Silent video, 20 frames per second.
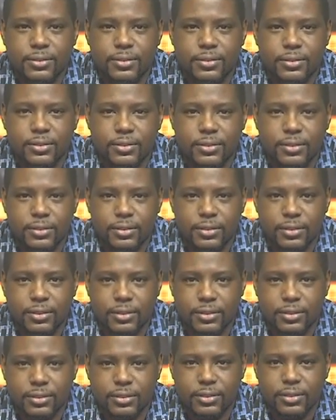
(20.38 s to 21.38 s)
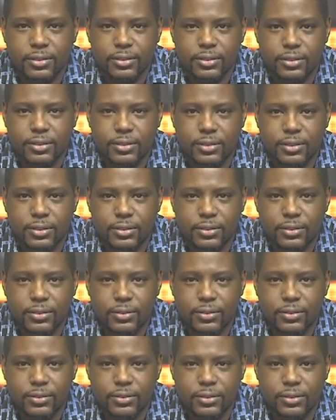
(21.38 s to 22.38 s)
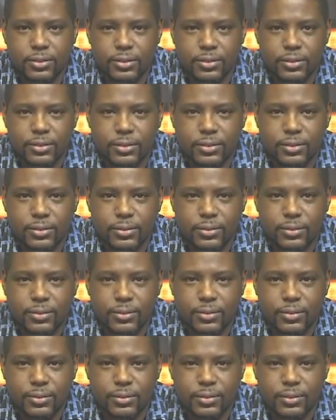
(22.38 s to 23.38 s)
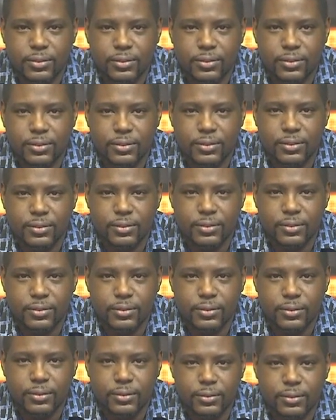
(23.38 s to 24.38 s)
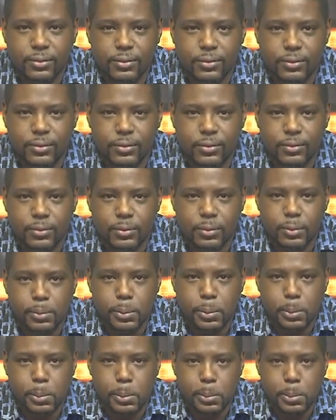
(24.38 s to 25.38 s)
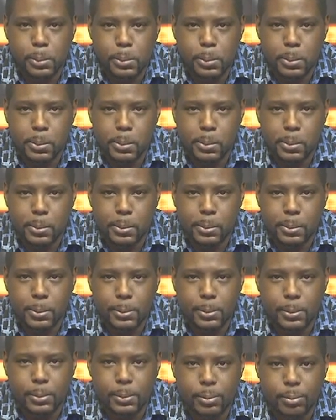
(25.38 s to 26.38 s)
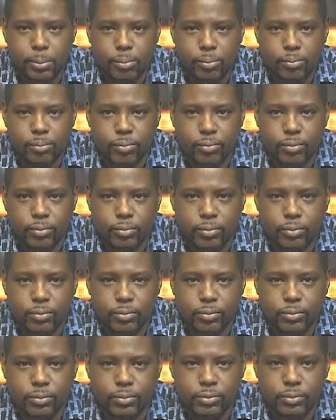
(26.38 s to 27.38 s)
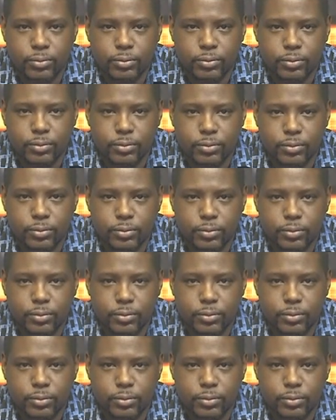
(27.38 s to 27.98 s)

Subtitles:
[no speech]